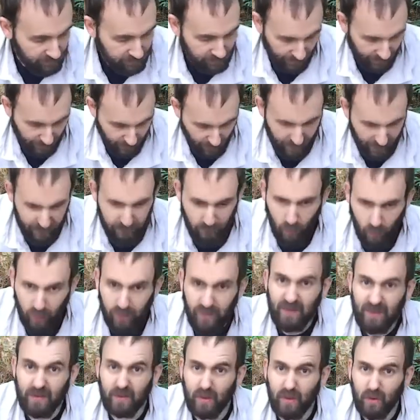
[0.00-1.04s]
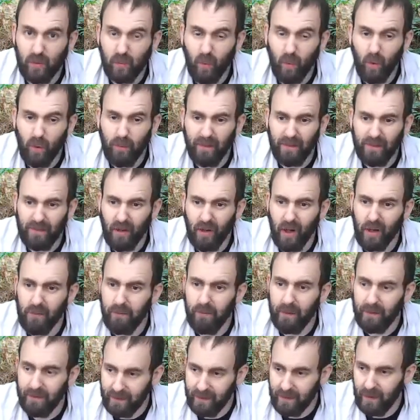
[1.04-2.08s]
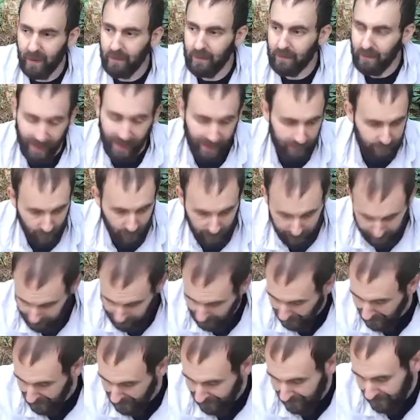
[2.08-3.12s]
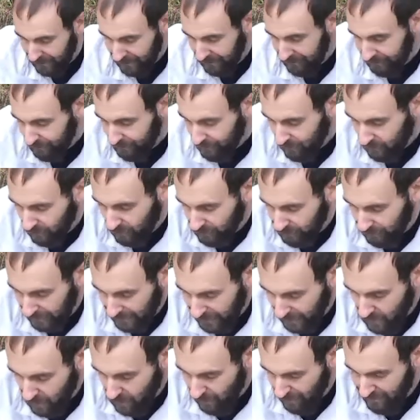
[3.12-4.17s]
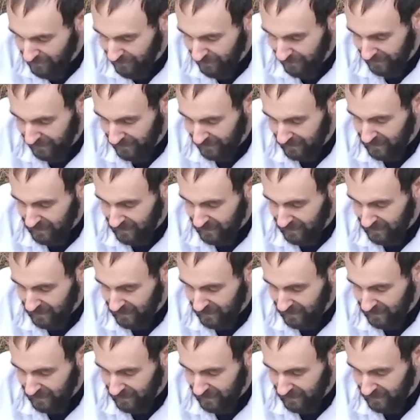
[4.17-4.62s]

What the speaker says: so it was still warm at the time, but then I had my bag with my coat in there.